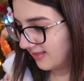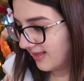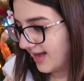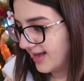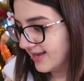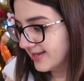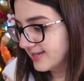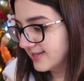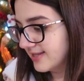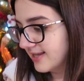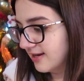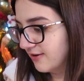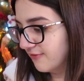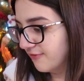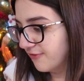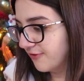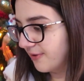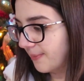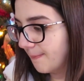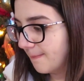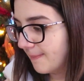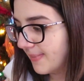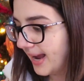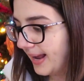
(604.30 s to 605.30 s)
the last thing
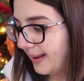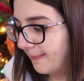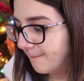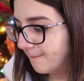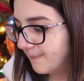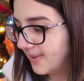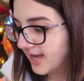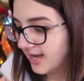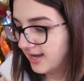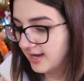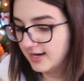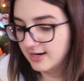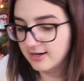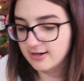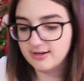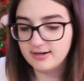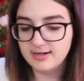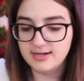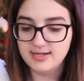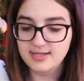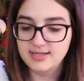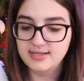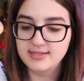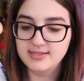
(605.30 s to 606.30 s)
from my
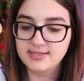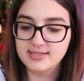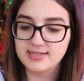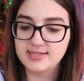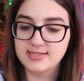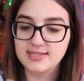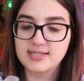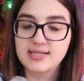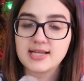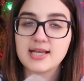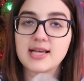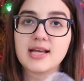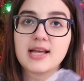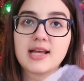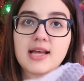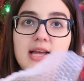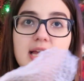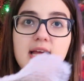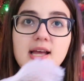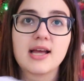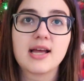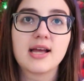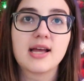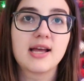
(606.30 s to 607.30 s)
parents,
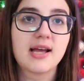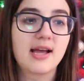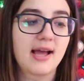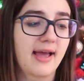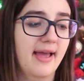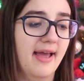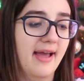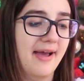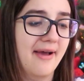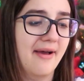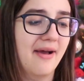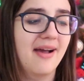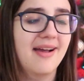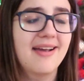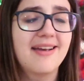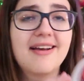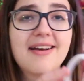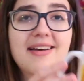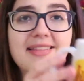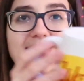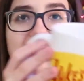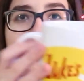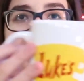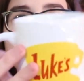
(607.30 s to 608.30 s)
I
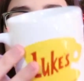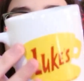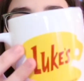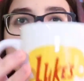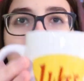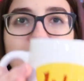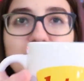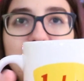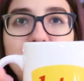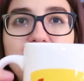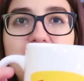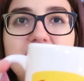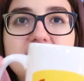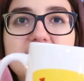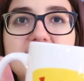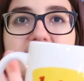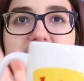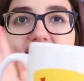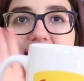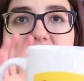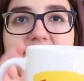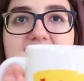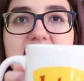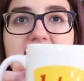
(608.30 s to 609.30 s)
got this Luke's
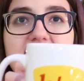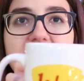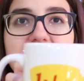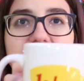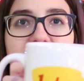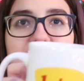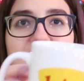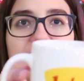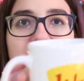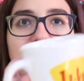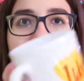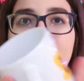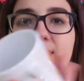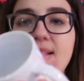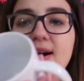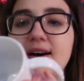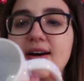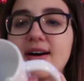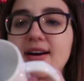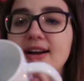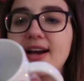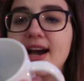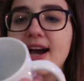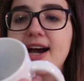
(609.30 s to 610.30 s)
Diner
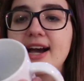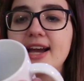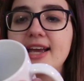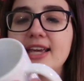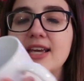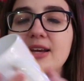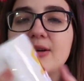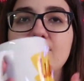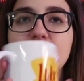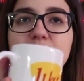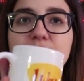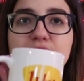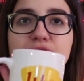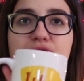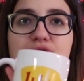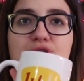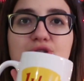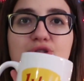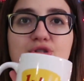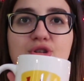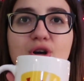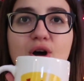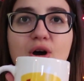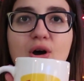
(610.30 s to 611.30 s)
mug. I am
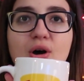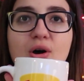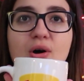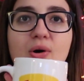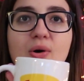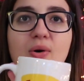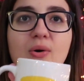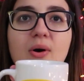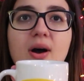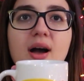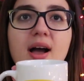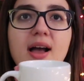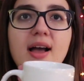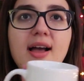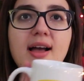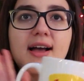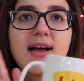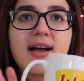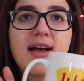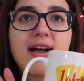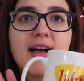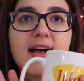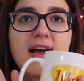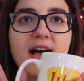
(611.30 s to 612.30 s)
so
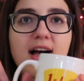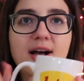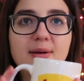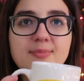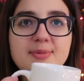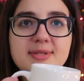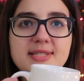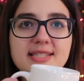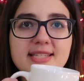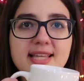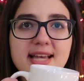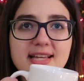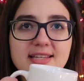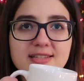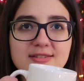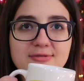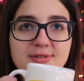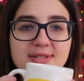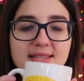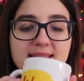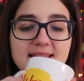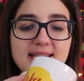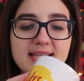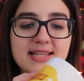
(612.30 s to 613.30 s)
obsessed
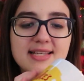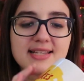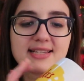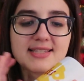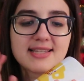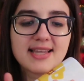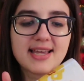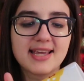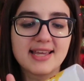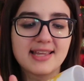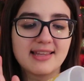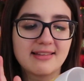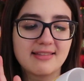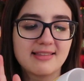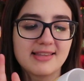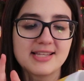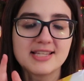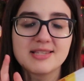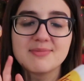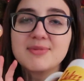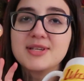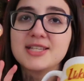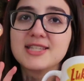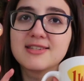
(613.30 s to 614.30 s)
with this. Like,
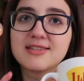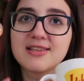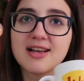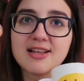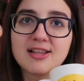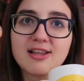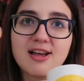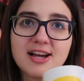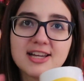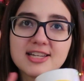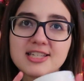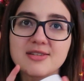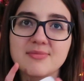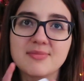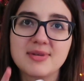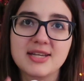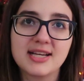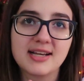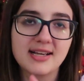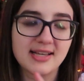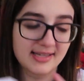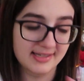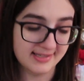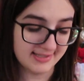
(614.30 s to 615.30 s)
this means a lot to
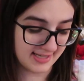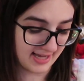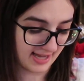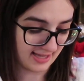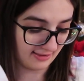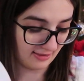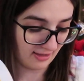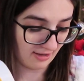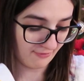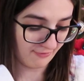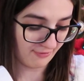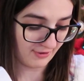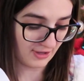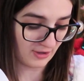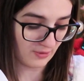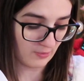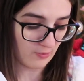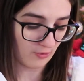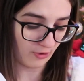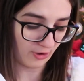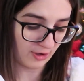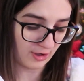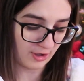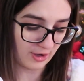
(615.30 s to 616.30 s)
me because I love
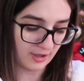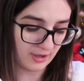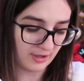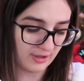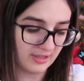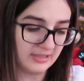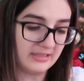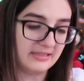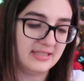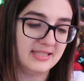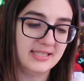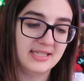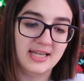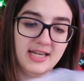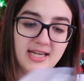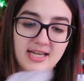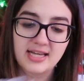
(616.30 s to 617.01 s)
Gilmore Girls